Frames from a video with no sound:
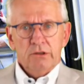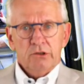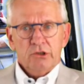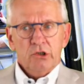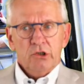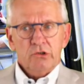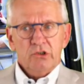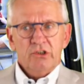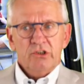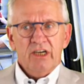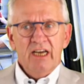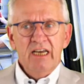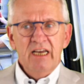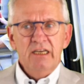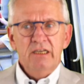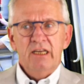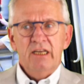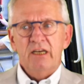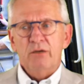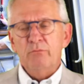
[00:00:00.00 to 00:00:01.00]
So
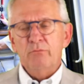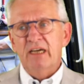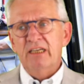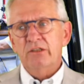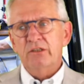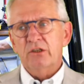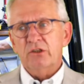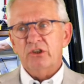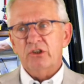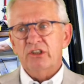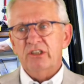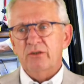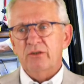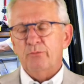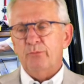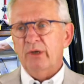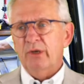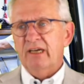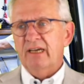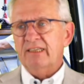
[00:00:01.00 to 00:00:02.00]
training,
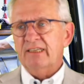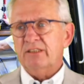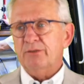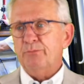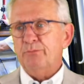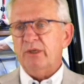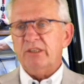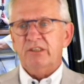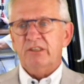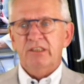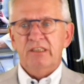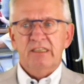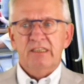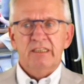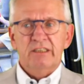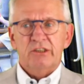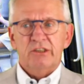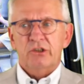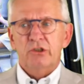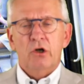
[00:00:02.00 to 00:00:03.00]
mentorship,
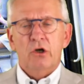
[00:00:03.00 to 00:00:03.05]
expertise,